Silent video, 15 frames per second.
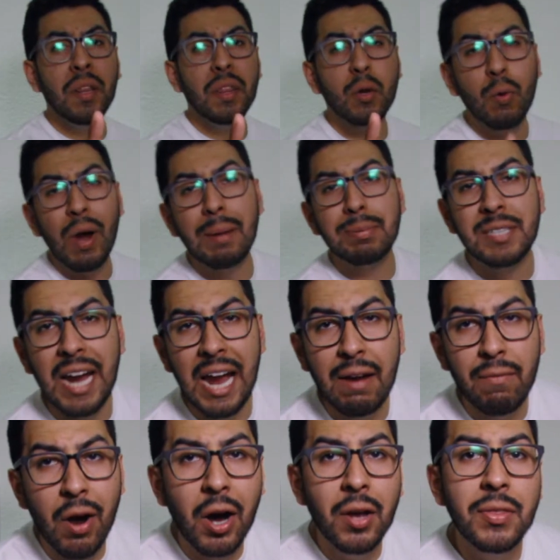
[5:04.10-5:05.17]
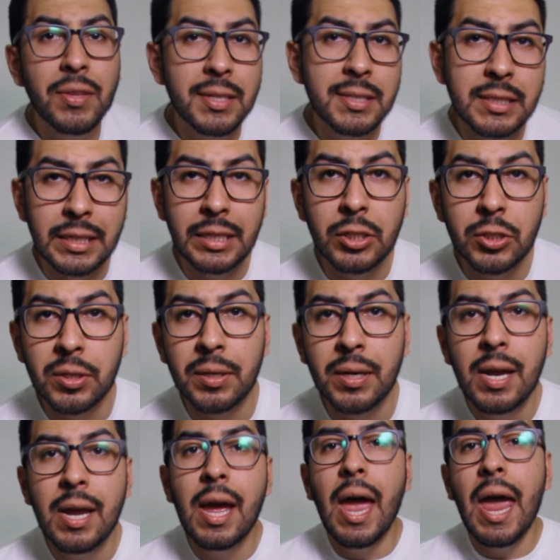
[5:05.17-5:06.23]
of the gripes I have on this t-shirt
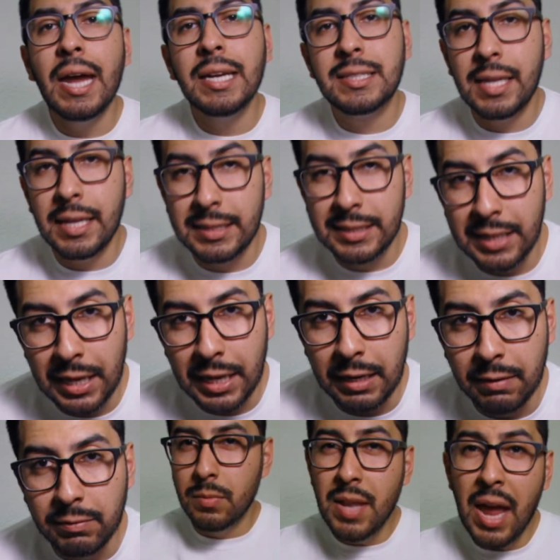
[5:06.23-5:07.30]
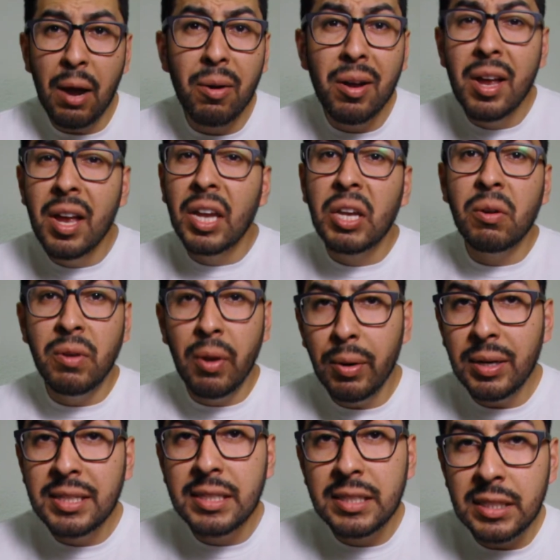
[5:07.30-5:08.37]
is the sleeve. Now, you'll
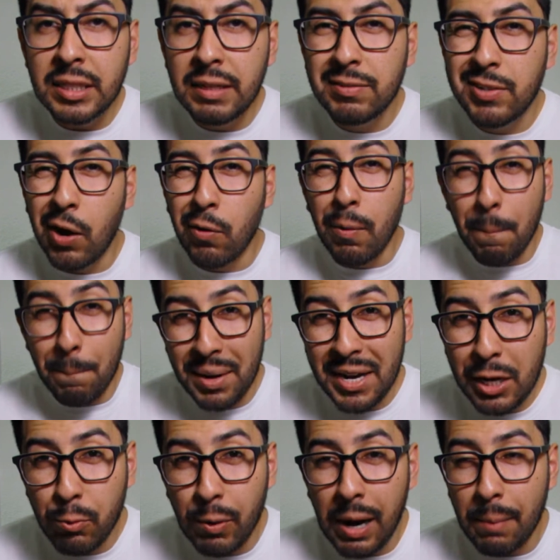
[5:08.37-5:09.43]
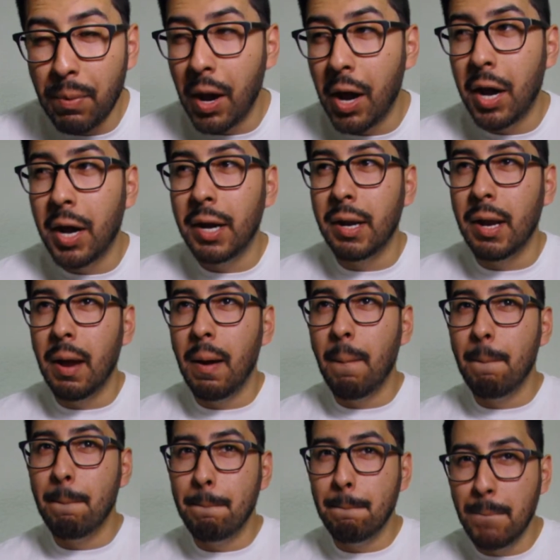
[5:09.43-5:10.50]
notice the sleeves are a big gripe on
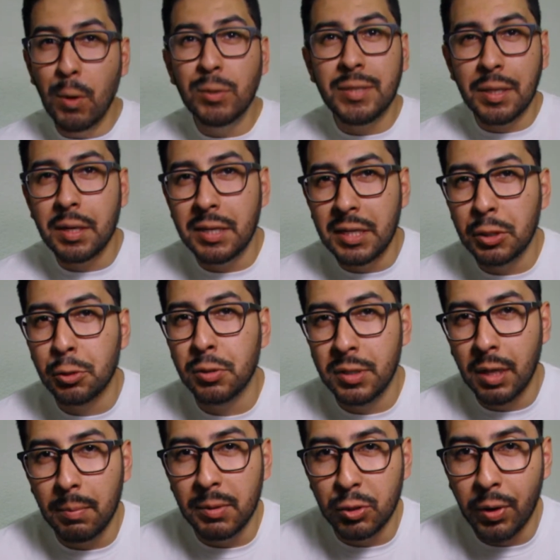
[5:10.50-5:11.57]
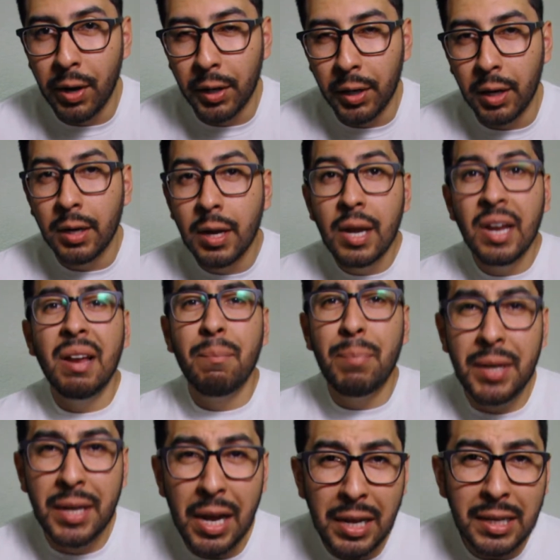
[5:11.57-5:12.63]
most of the t-shirts I'll be trying on
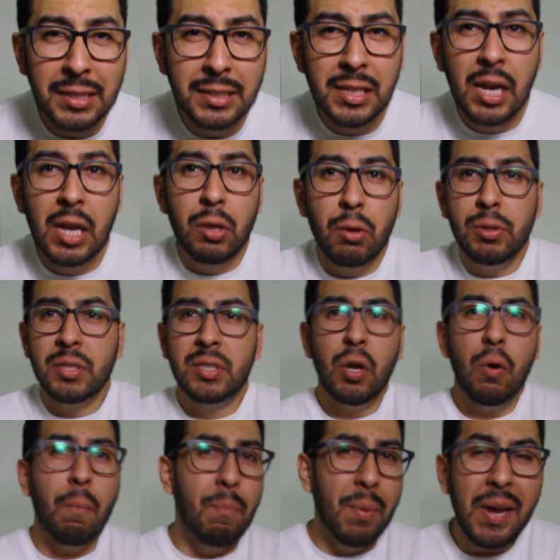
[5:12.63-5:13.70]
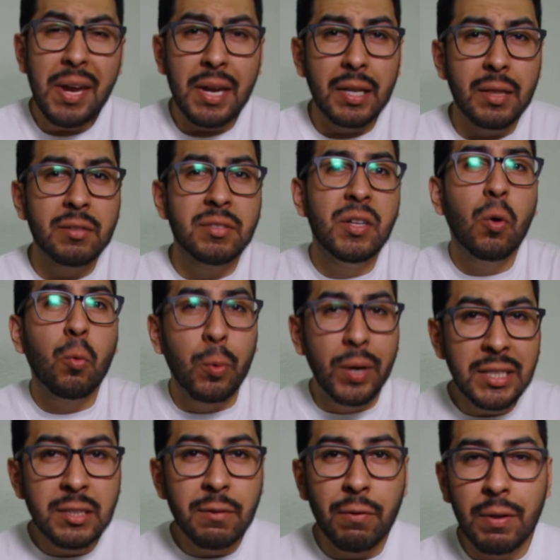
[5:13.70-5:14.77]
because they're just so big. There's no
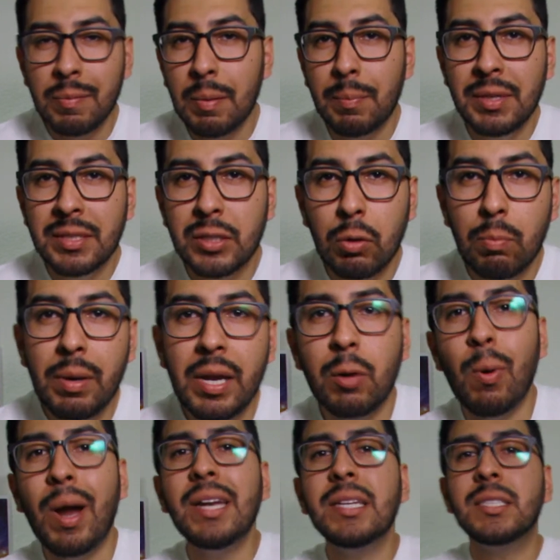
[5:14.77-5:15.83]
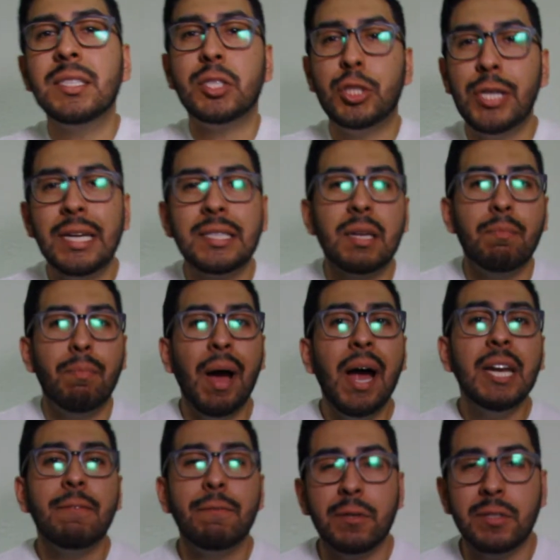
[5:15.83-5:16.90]
reason for them to be so big. Why does the chest and
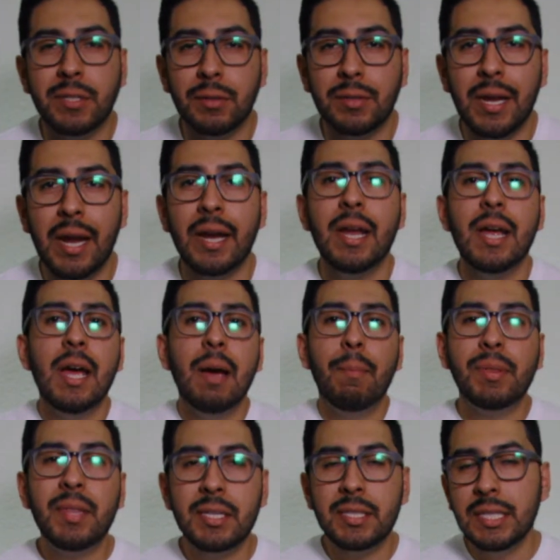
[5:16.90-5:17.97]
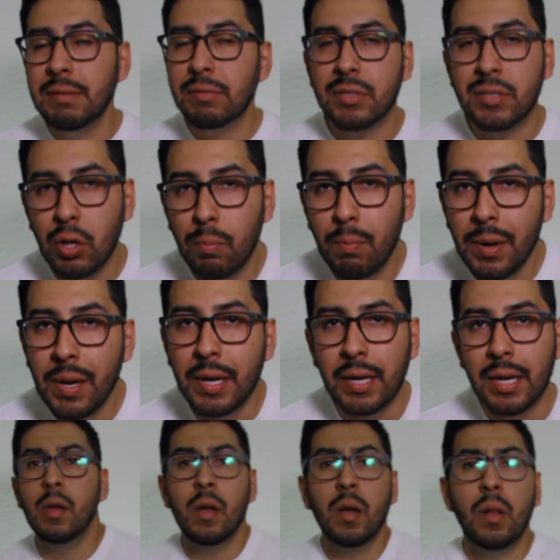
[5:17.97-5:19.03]
body feel so tight, but the sleeves are so
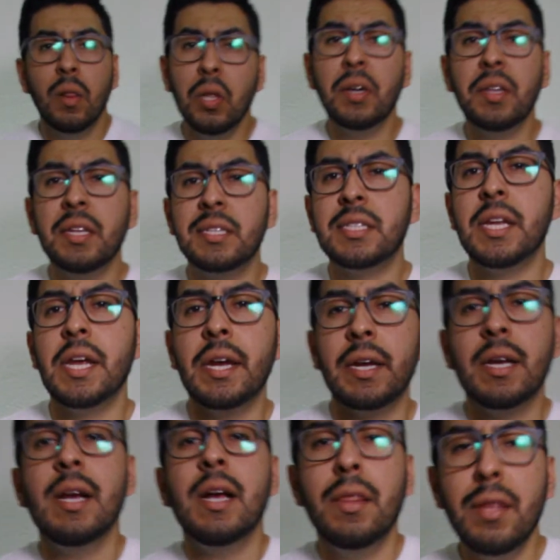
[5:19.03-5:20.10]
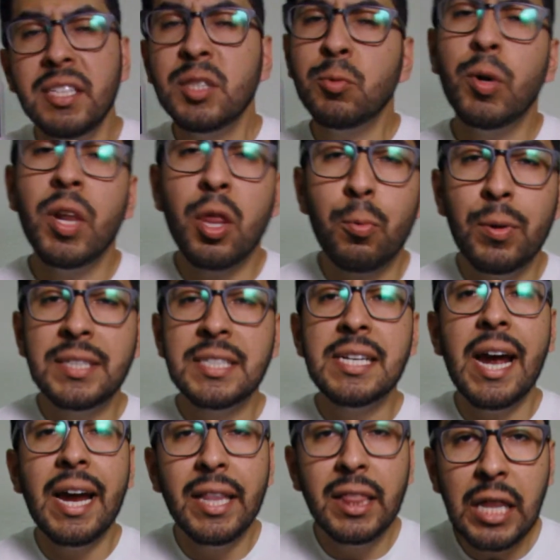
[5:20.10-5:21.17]
big? Look at this thing. This is one of the reasons
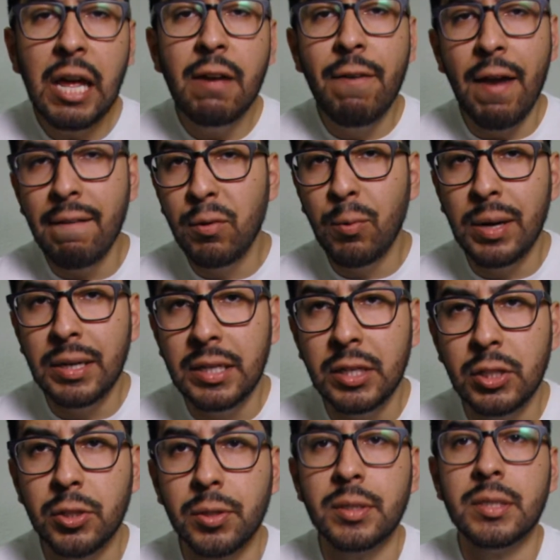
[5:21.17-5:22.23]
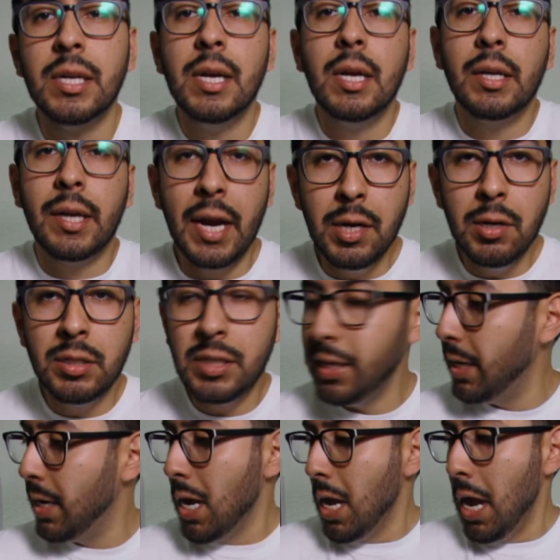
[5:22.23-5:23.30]
I love heavyweight t-shirts. Can you
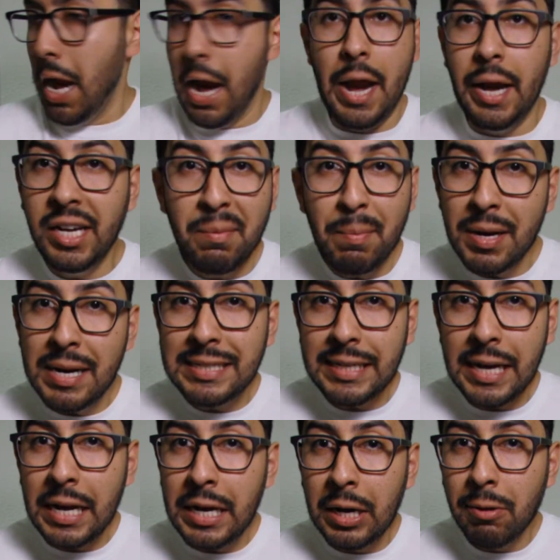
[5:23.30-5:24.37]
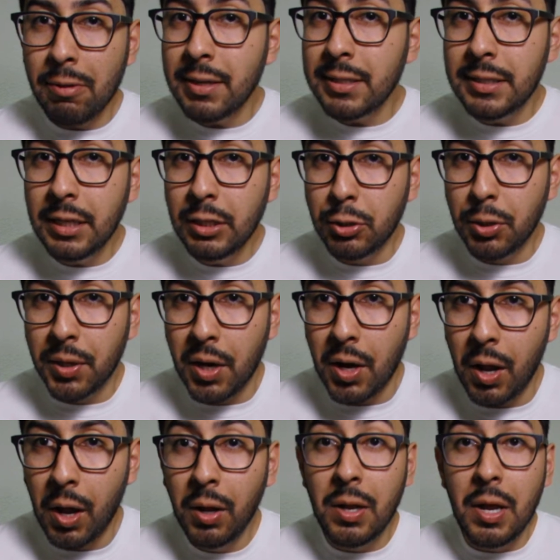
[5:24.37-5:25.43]
see any bit of skin under this t-shirt at
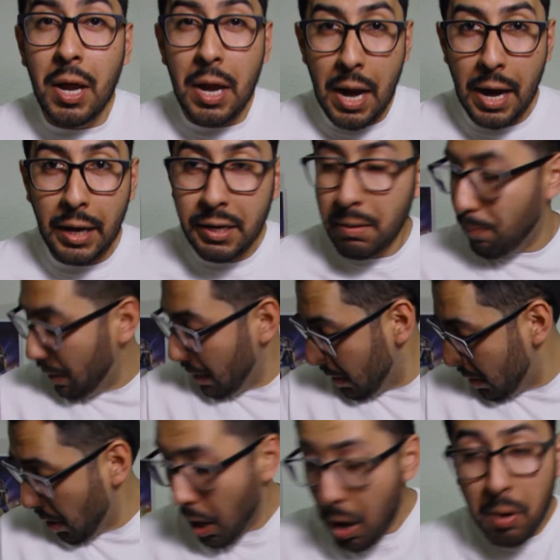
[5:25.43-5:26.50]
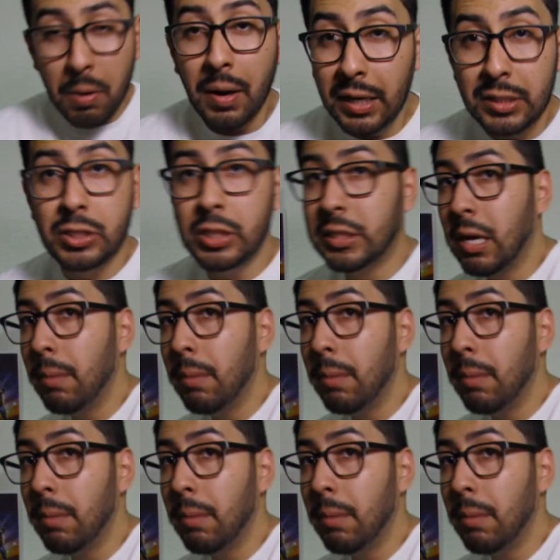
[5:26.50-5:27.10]
all? Any bit? No, it's just